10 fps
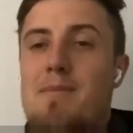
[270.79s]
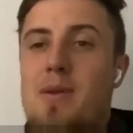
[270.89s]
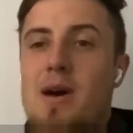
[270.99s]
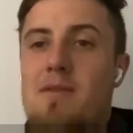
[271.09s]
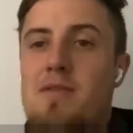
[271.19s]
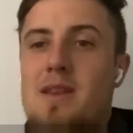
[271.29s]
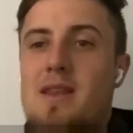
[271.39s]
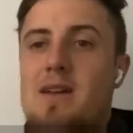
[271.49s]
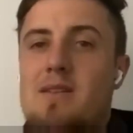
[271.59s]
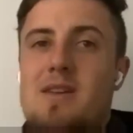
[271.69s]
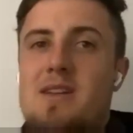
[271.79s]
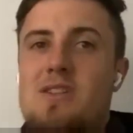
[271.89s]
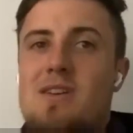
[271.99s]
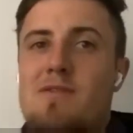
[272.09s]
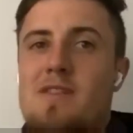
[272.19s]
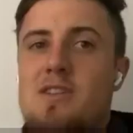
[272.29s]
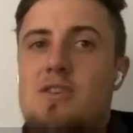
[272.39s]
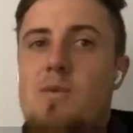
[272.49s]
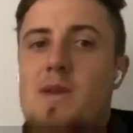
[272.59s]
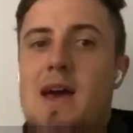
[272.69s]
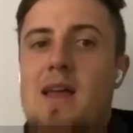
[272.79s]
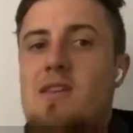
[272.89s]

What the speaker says: but I think that it's something to do with that